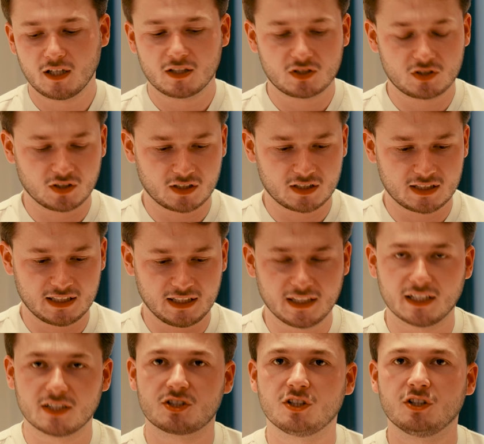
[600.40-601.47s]

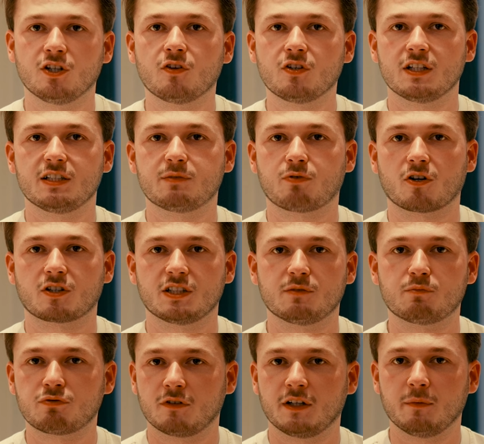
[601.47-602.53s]
succeeded. So you know that these proxies
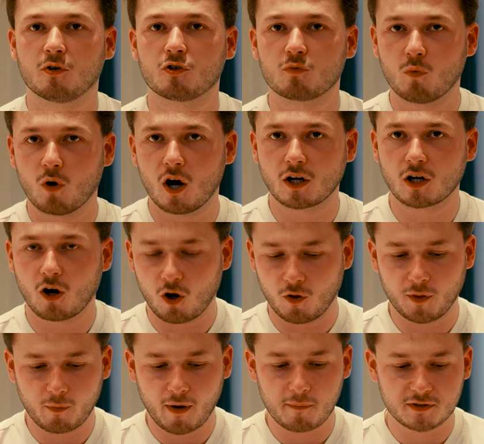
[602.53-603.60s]
pretty much work on
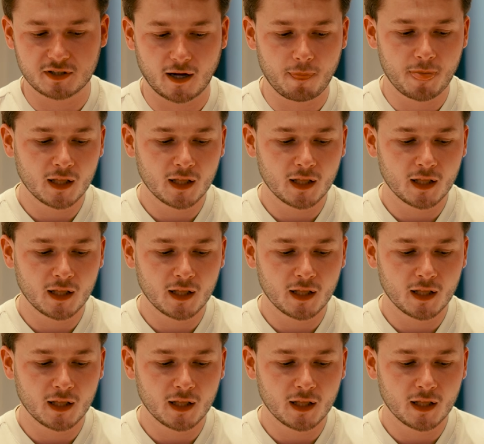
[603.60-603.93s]
the website.